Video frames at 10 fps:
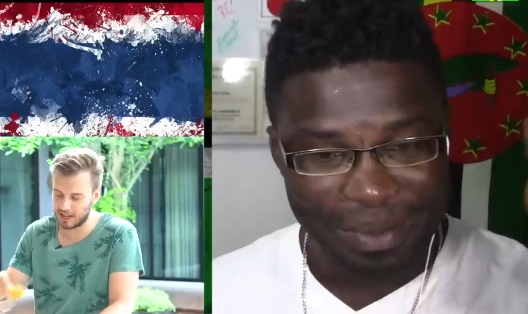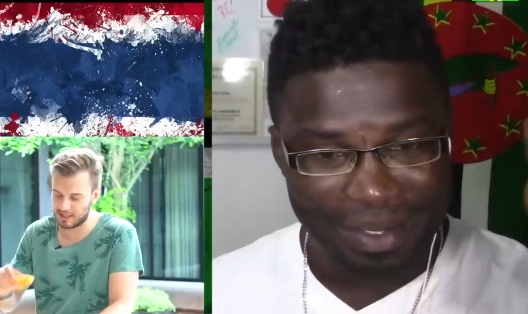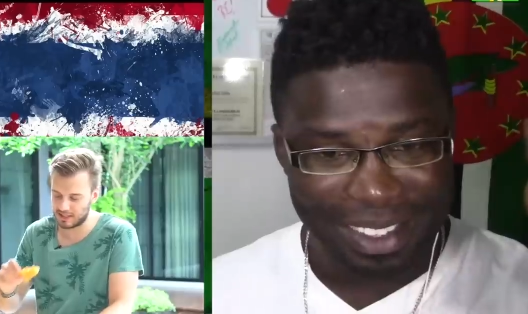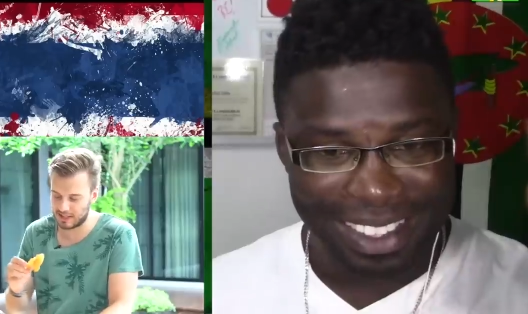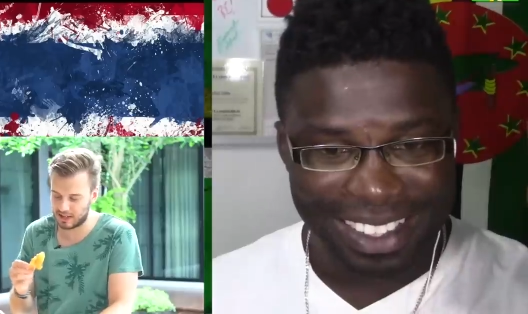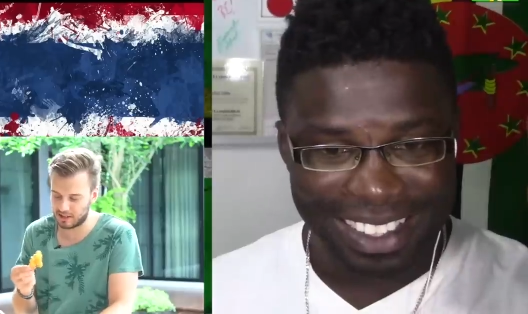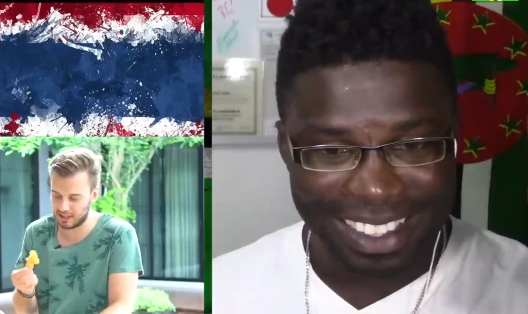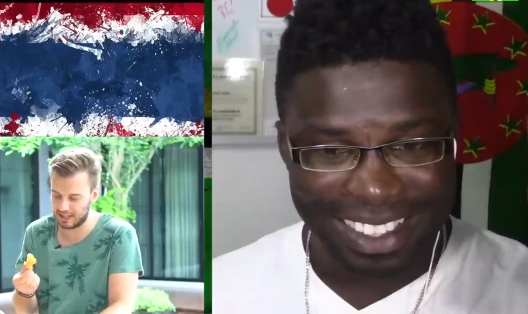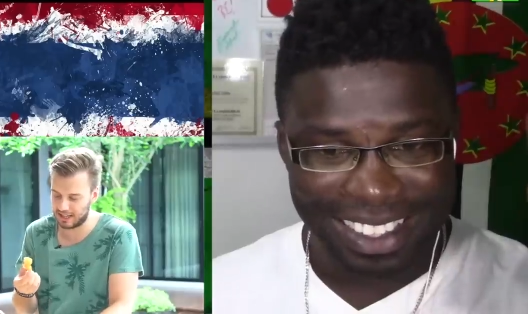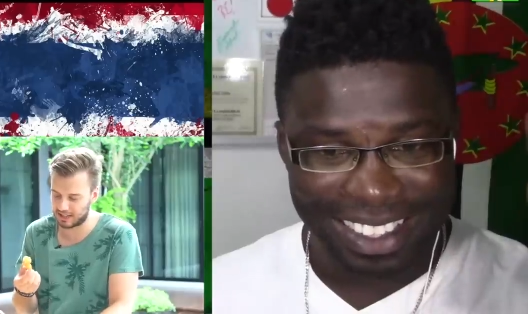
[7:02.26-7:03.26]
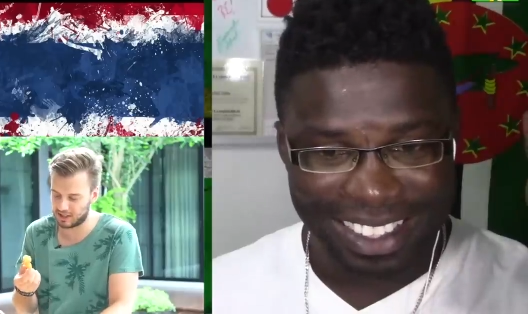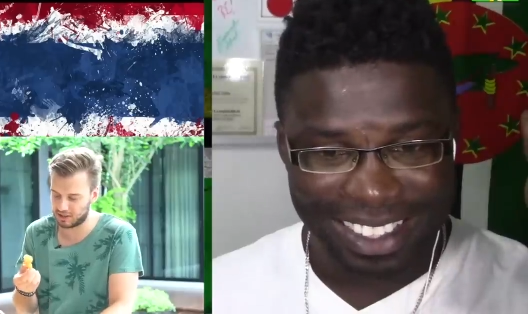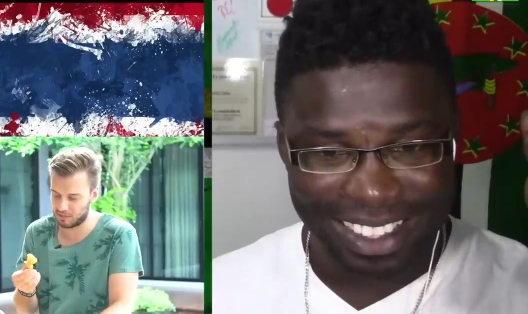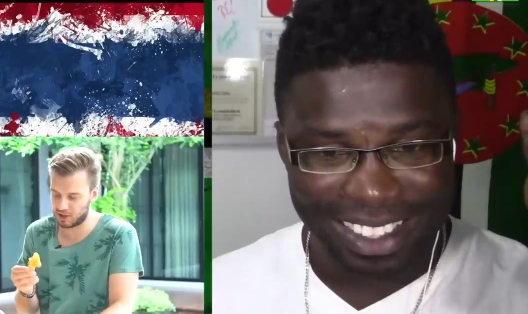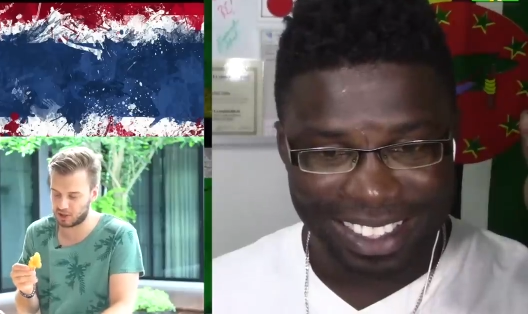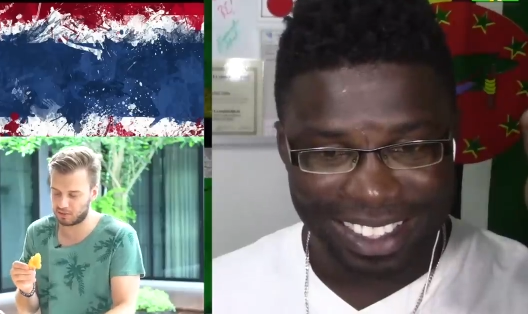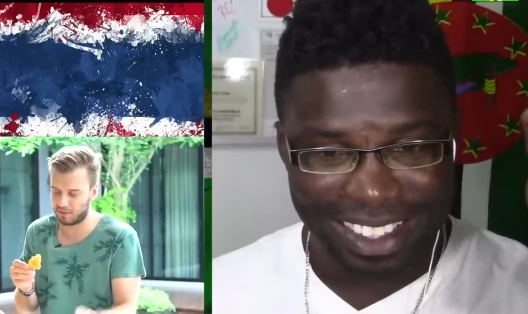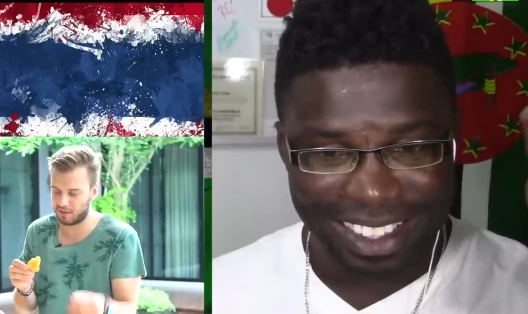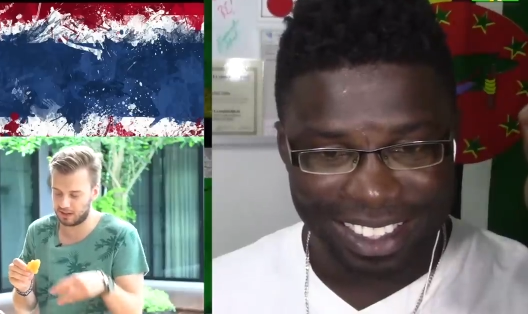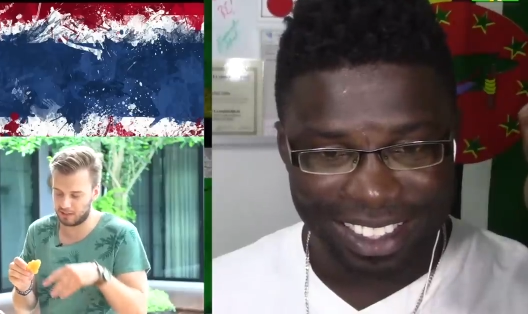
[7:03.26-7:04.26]
Speaker 1: tastes essentially like this one, just
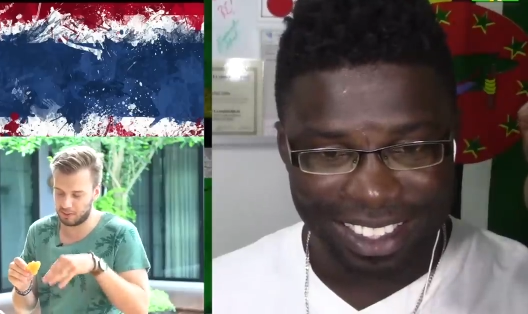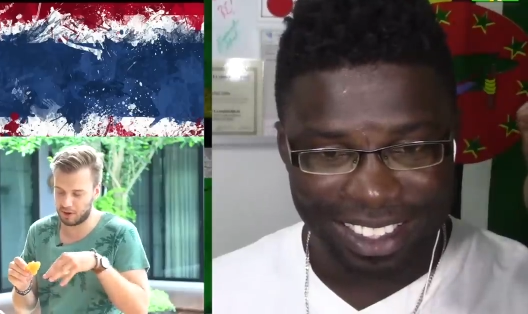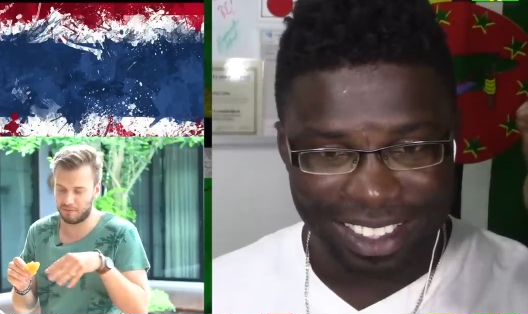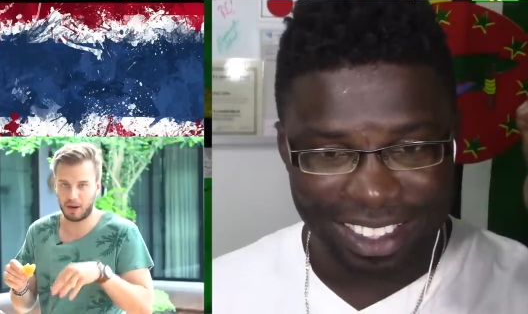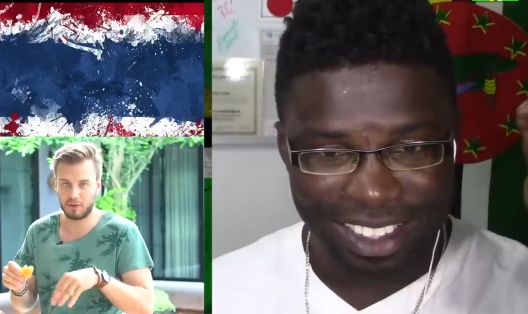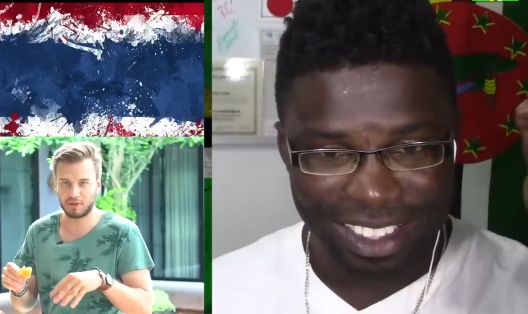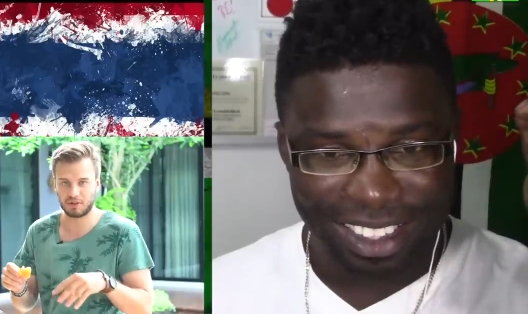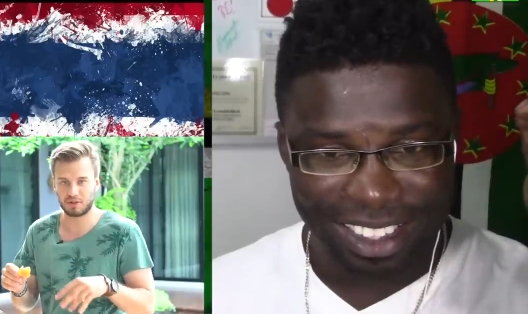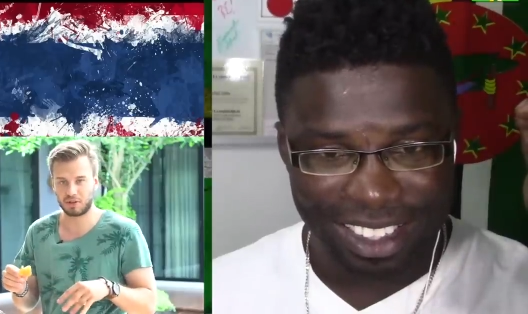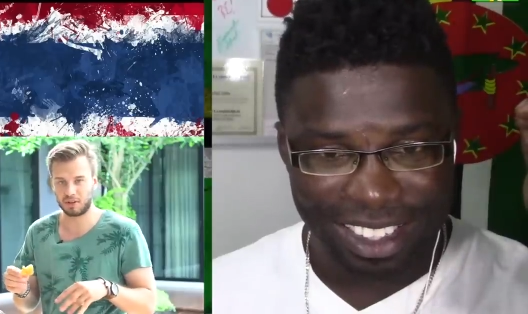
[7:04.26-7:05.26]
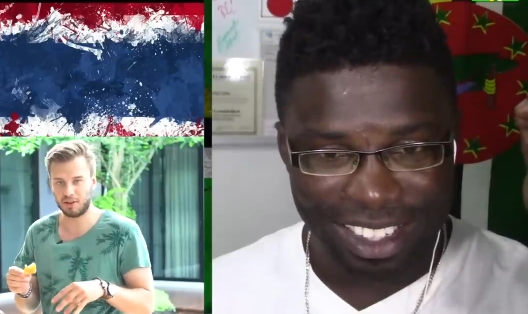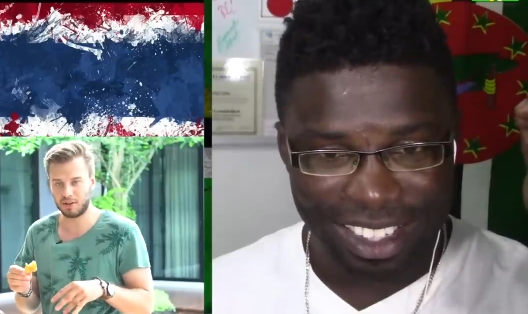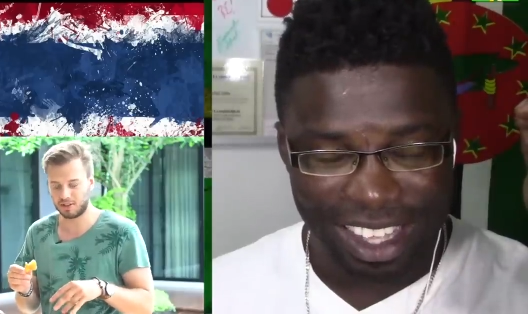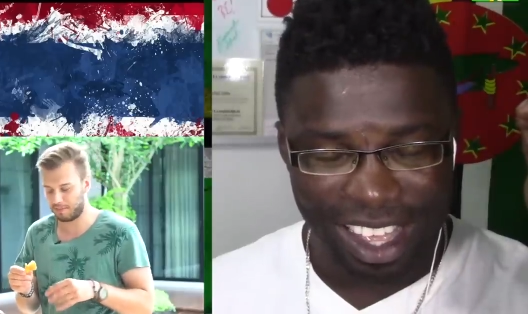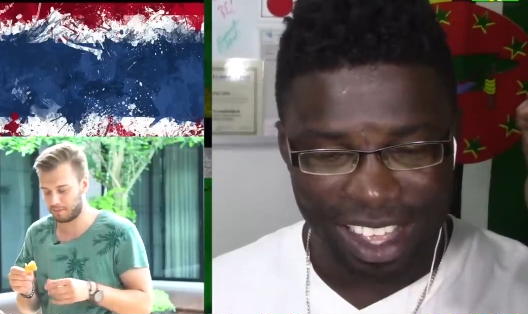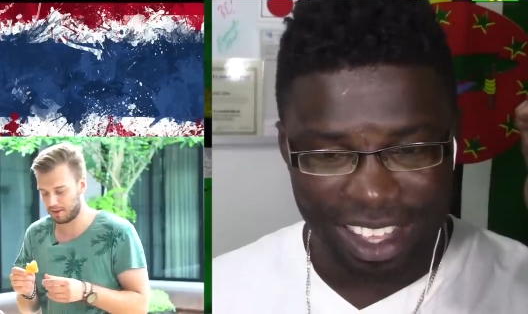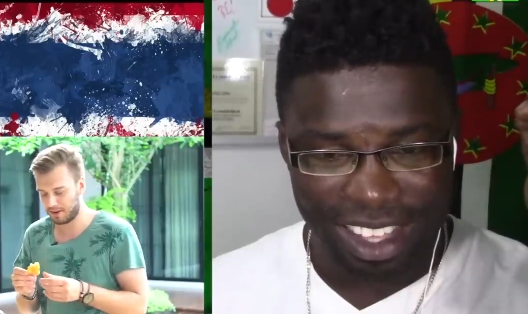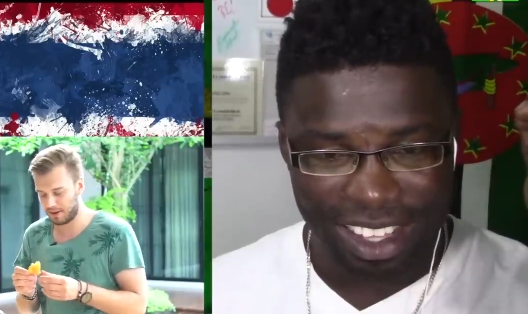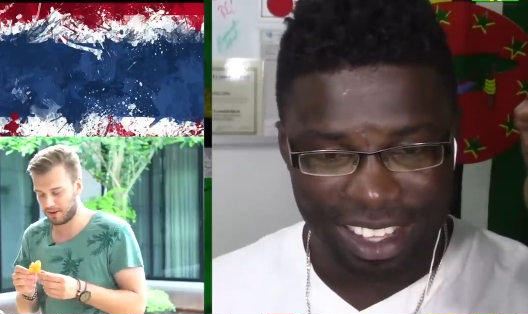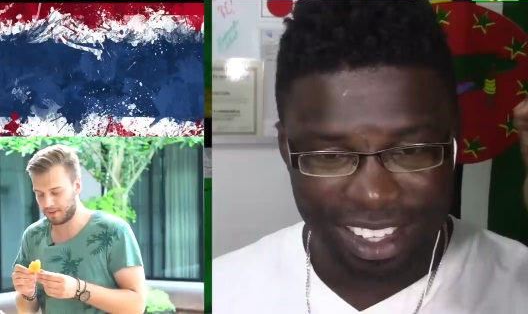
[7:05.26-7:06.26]
with a little bit of powdered sugar on top. Uh -huh.
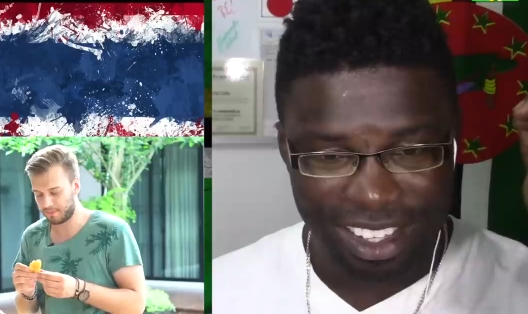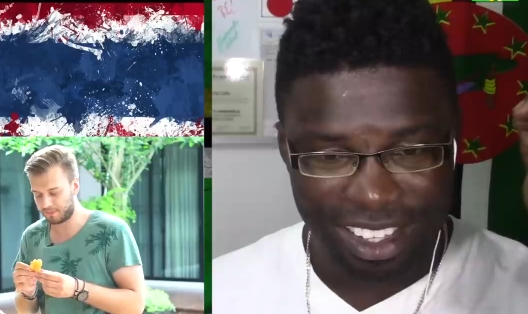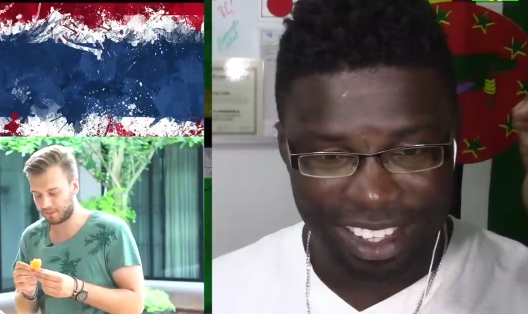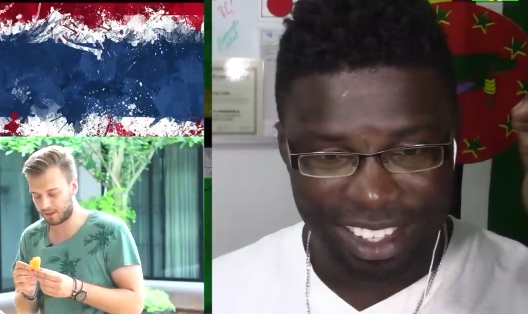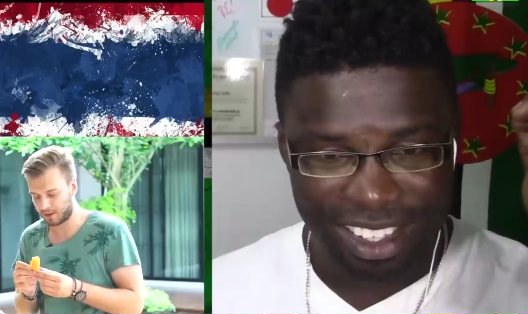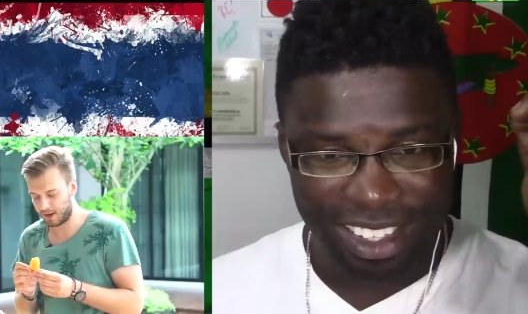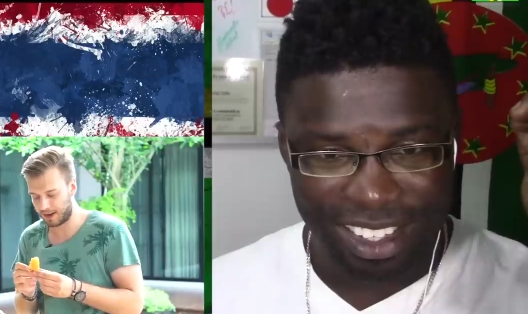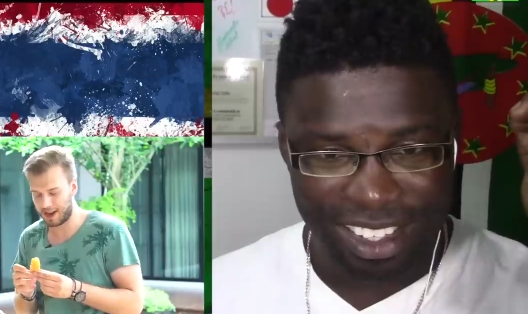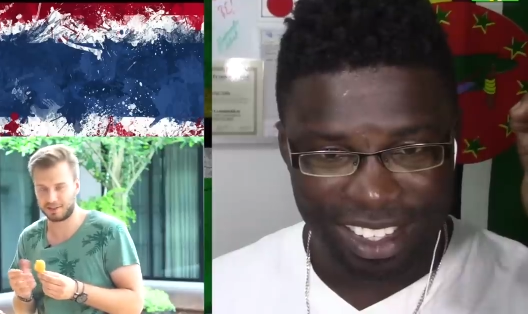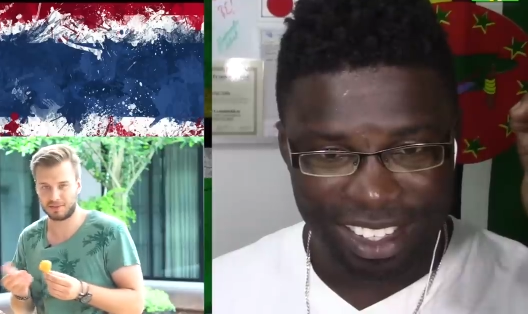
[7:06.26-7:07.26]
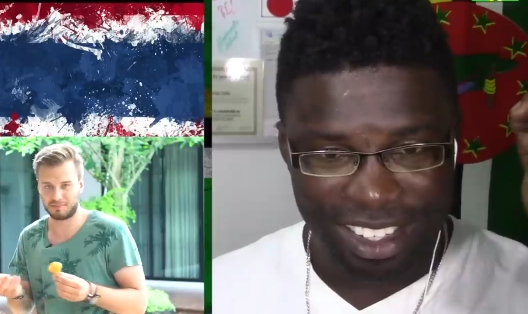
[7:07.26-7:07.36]
And yeah,